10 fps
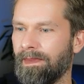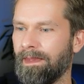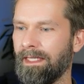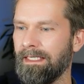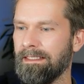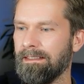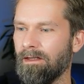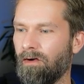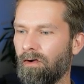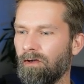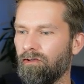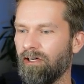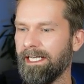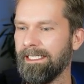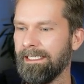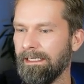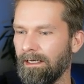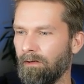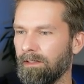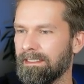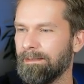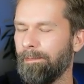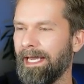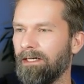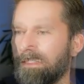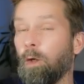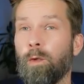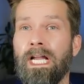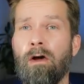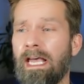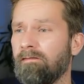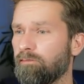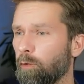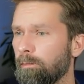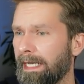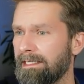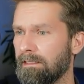this already looks better. We now have role-based